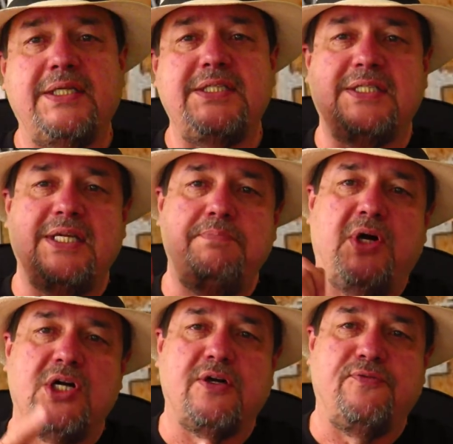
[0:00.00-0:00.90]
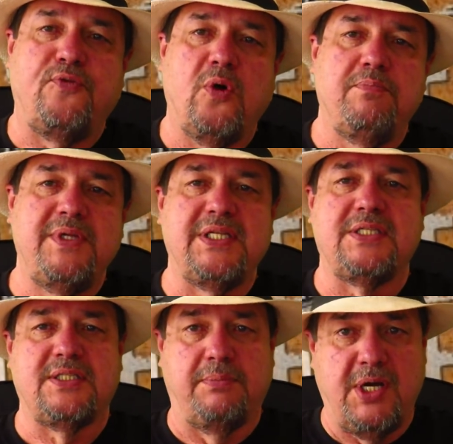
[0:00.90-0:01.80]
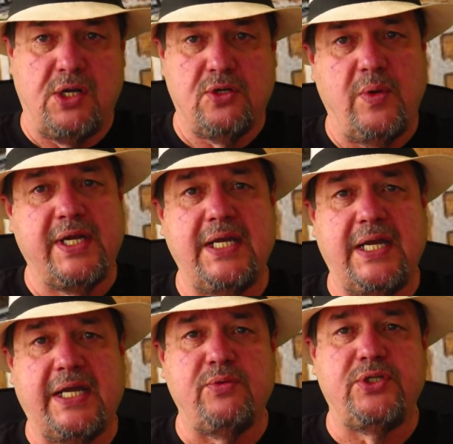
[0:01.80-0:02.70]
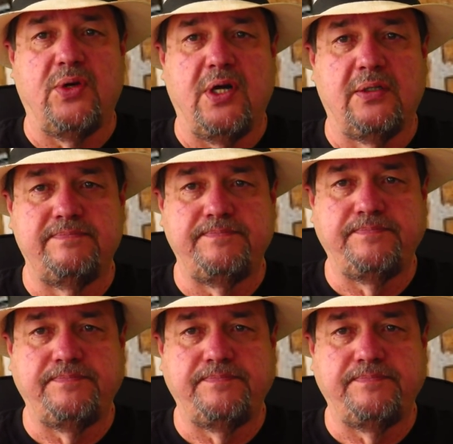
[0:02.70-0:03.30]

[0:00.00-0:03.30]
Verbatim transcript: let's debunk four myths about Cuenca, Ecuador.